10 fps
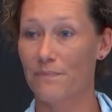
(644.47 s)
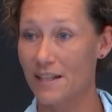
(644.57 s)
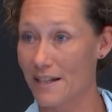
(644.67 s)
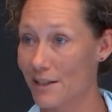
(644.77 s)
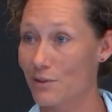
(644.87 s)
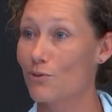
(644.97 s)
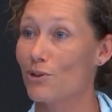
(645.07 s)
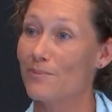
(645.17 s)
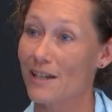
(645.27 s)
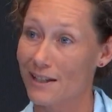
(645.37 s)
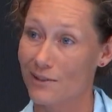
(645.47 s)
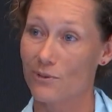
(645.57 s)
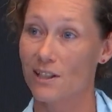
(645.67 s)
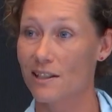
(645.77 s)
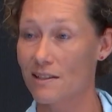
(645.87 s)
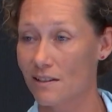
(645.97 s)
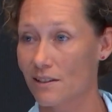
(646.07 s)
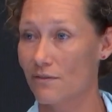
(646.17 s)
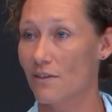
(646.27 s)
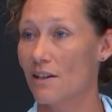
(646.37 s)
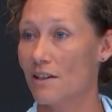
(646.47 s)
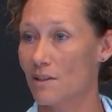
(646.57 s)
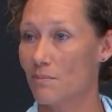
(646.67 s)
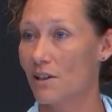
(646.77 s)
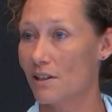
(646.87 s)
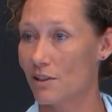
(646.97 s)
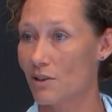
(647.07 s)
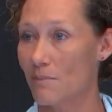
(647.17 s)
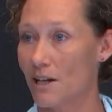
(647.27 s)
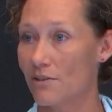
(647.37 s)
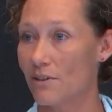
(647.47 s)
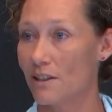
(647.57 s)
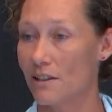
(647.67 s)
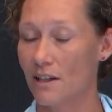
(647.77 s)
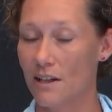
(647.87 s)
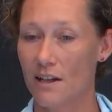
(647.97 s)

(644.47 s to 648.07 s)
the next group that can really solidify their spot in the top 100. And